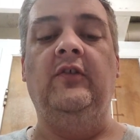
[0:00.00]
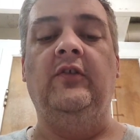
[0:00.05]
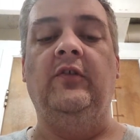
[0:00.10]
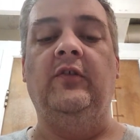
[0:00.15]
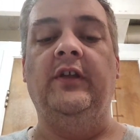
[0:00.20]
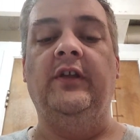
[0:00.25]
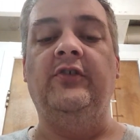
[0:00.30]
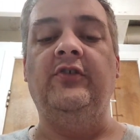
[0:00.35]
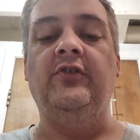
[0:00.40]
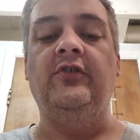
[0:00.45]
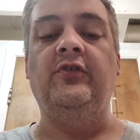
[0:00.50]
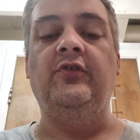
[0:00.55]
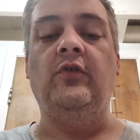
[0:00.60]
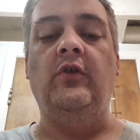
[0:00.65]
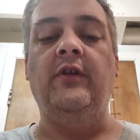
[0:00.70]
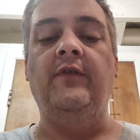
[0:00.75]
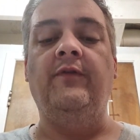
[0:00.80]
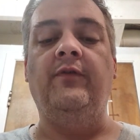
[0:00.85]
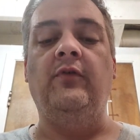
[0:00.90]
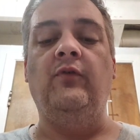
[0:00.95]
So let your
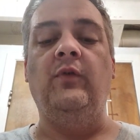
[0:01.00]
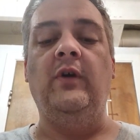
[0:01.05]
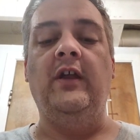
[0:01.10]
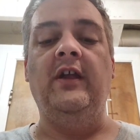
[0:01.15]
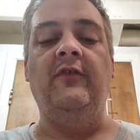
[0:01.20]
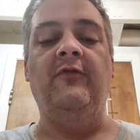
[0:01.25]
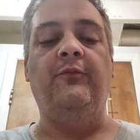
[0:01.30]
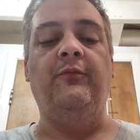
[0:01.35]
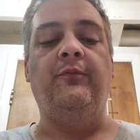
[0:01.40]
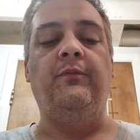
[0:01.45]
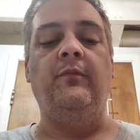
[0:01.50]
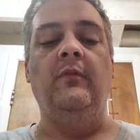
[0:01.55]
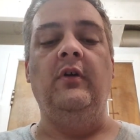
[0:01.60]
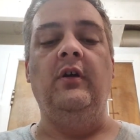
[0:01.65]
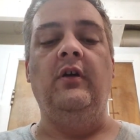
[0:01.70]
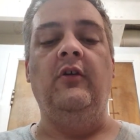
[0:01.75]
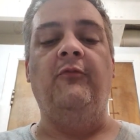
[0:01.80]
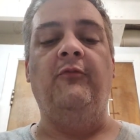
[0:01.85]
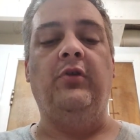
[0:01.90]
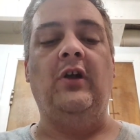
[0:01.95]
joyful way of,
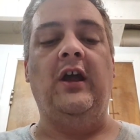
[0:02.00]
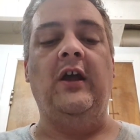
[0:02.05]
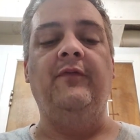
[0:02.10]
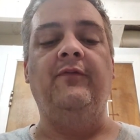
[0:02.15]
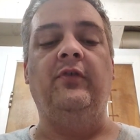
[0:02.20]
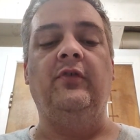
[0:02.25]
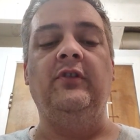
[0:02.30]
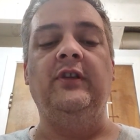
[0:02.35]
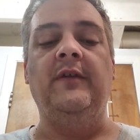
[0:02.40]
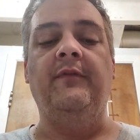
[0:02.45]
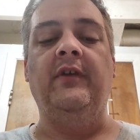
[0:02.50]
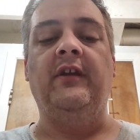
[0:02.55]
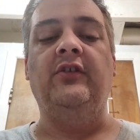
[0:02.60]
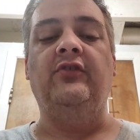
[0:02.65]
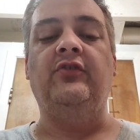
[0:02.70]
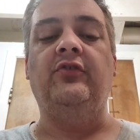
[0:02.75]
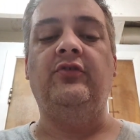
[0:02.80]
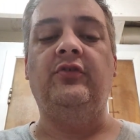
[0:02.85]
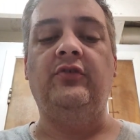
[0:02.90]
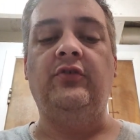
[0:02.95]
of prideful
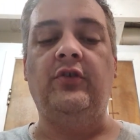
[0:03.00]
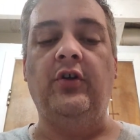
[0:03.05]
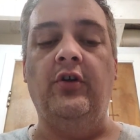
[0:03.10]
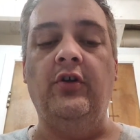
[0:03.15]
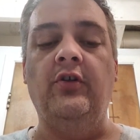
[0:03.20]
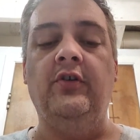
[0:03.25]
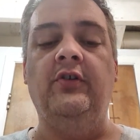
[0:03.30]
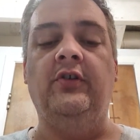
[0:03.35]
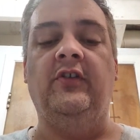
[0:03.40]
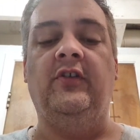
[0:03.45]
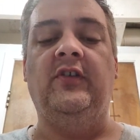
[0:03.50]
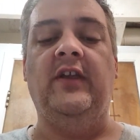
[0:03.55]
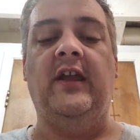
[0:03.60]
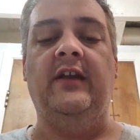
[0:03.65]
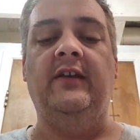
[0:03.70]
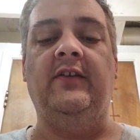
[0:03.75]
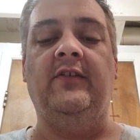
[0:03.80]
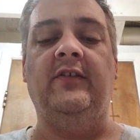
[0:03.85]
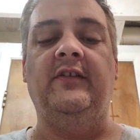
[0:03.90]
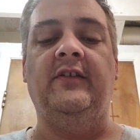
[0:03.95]
living turn to
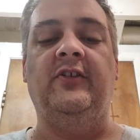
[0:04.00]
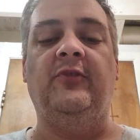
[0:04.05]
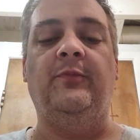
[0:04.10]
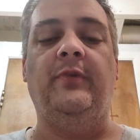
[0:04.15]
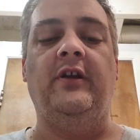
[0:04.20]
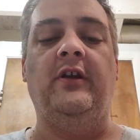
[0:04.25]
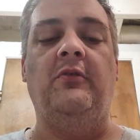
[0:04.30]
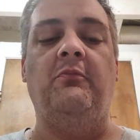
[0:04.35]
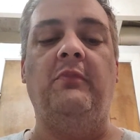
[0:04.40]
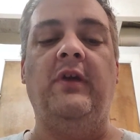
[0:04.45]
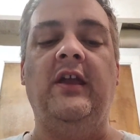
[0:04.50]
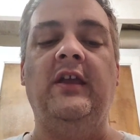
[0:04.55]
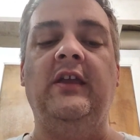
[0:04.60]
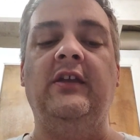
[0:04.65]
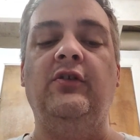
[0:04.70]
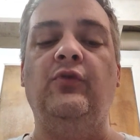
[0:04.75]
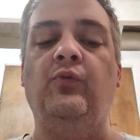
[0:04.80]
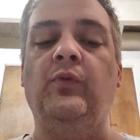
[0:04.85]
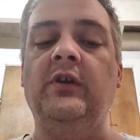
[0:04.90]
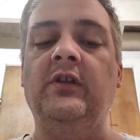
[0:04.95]
sadness and despair,
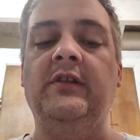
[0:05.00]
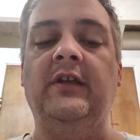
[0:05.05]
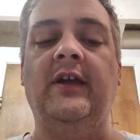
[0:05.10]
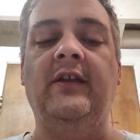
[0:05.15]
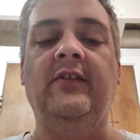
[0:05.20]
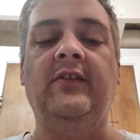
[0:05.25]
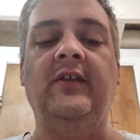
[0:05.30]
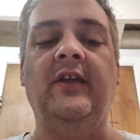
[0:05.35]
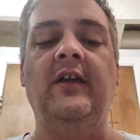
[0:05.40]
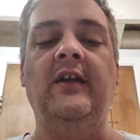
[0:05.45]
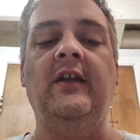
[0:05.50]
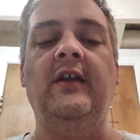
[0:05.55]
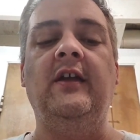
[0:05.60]
making you realize